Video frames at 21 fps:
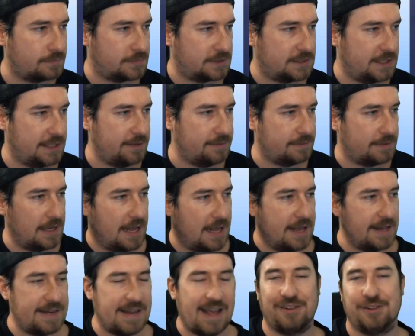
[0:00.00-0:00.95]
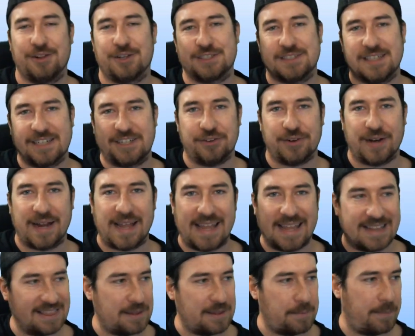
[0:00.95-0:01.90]
See? Now it looks like you're
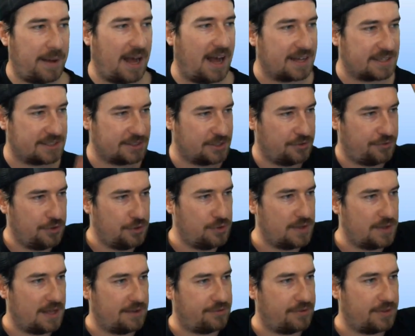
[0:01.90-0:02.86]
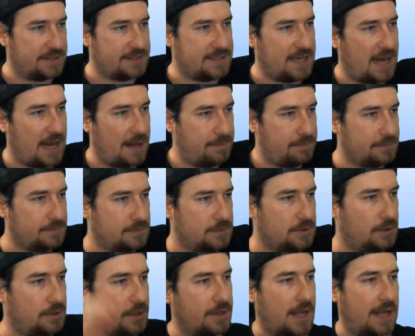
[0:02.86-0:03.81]
in the box. So if you do that for the top,
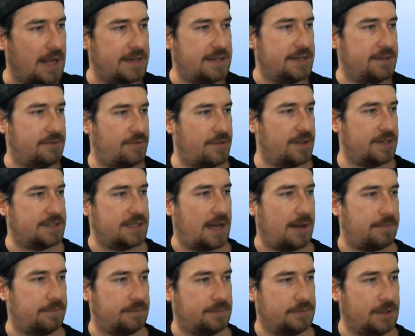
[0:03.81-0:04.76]
oh look, I did for the top.